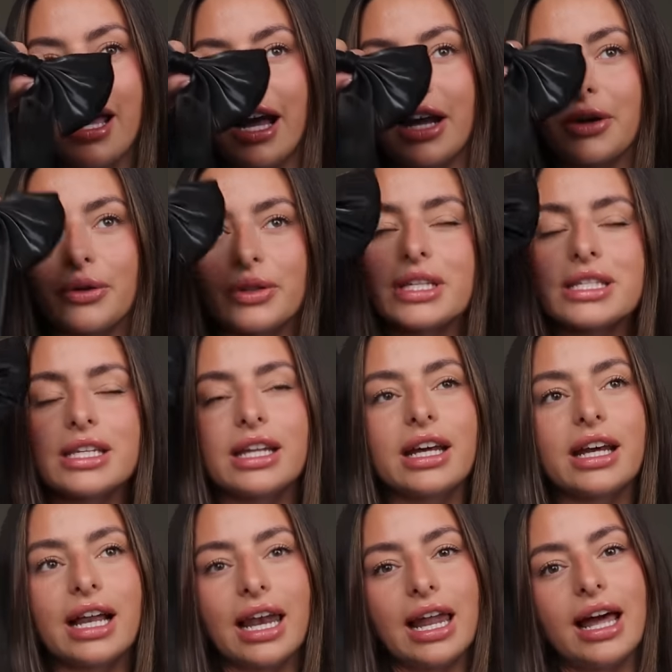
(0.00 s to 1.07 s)
I got this in
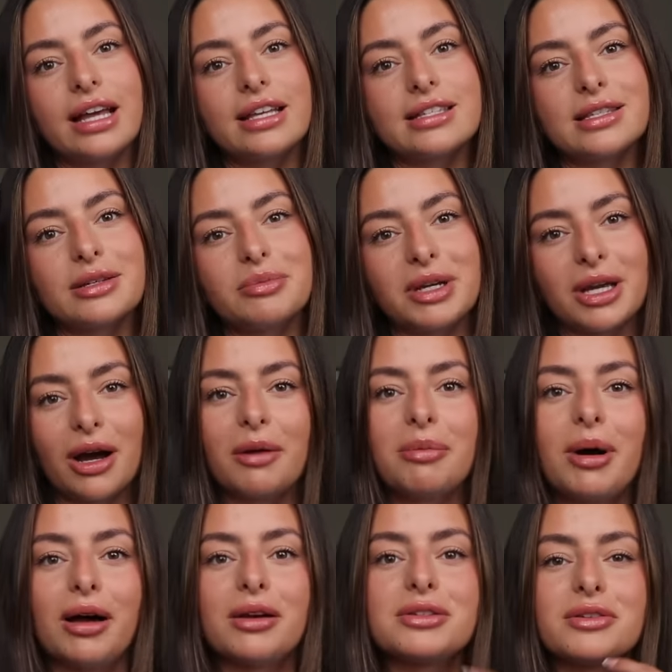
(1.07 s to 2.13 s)
a Claire's PR
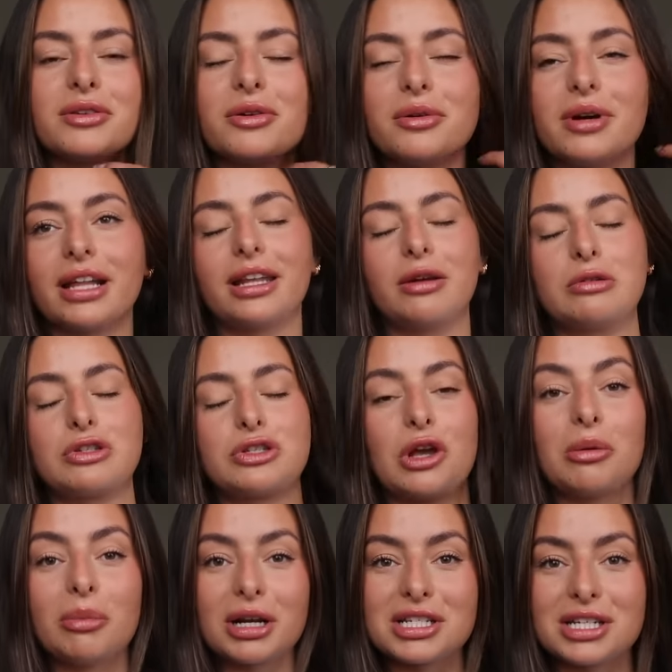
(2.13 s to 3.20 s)
parcel and there was
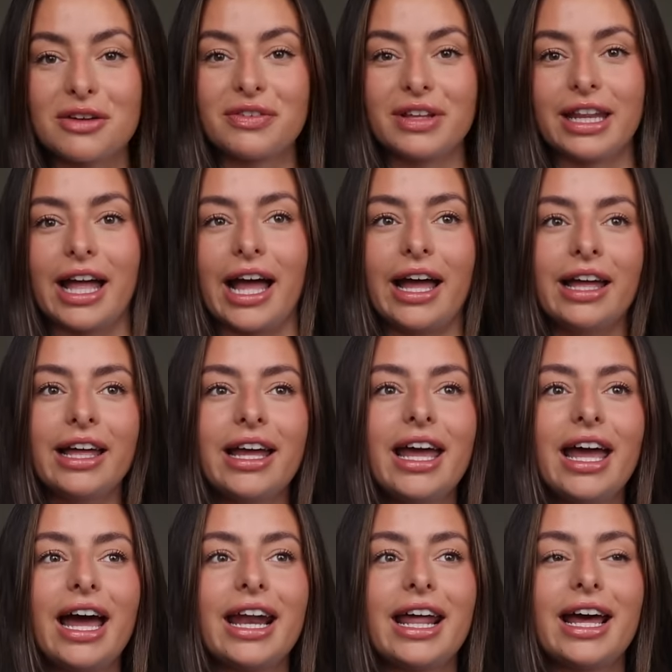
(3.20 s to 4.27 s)
so much stuff in there
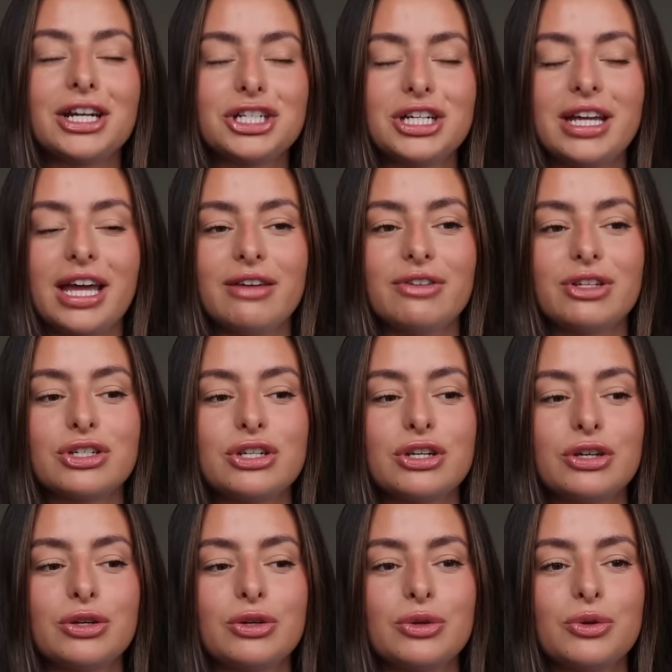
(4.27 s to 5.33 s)
and I actually gave it
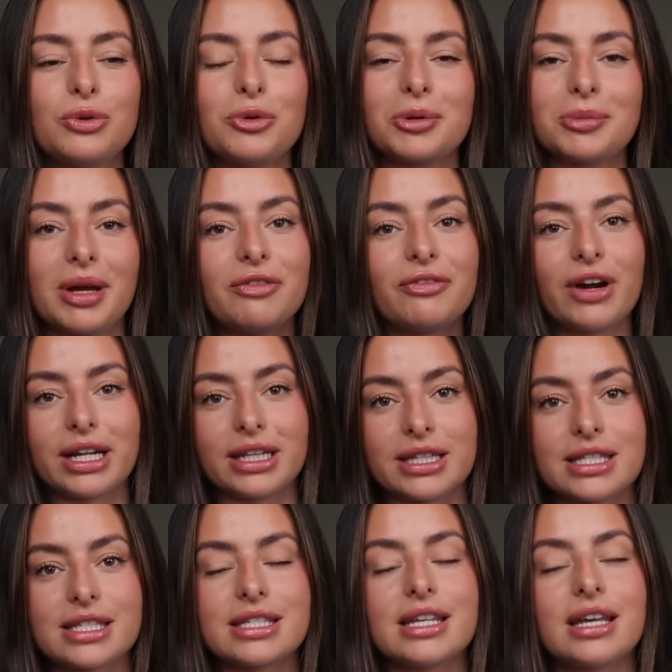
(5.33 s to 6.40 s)
to one of my
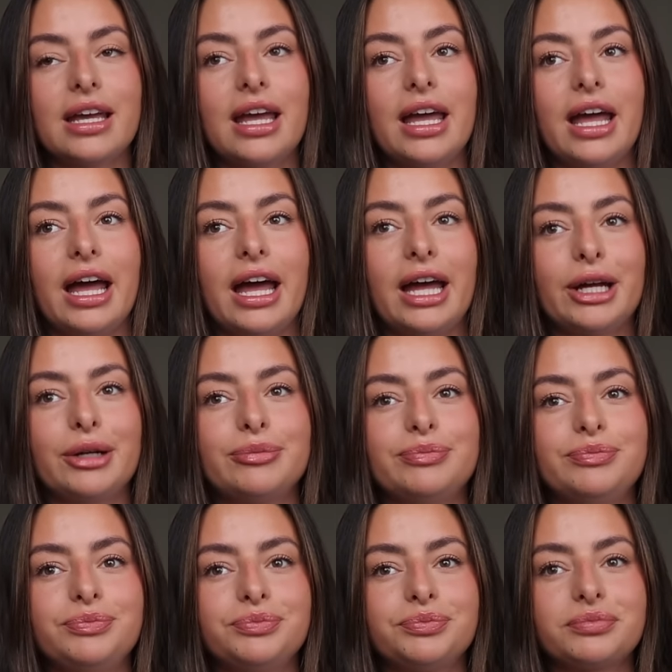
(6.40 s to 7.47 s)
friends
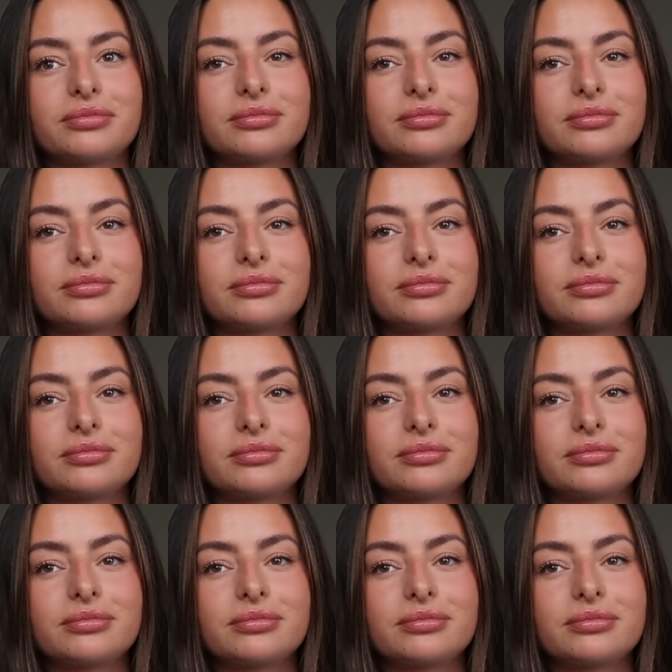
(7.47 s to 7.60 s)
um,